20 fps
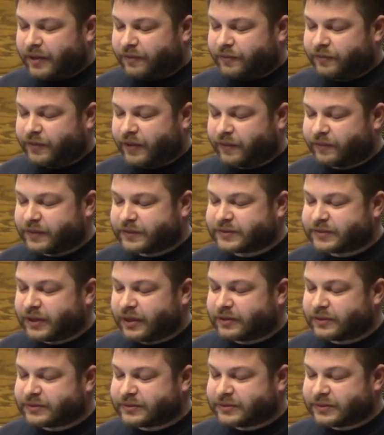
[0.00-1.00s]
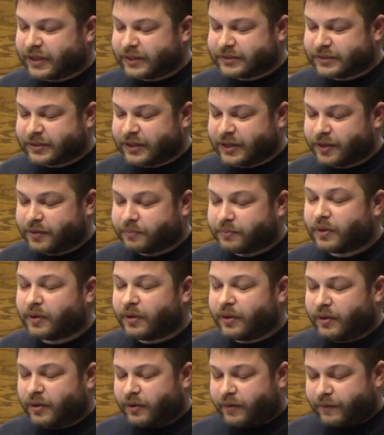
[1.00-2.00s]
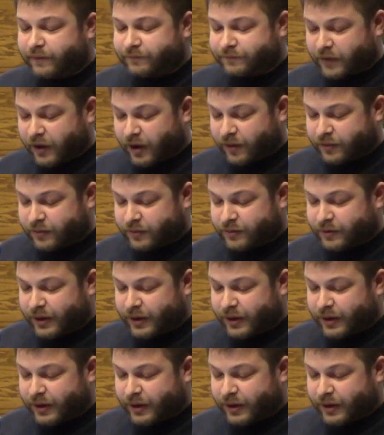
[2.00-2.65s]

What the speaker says: Then the son said to him, 'Father,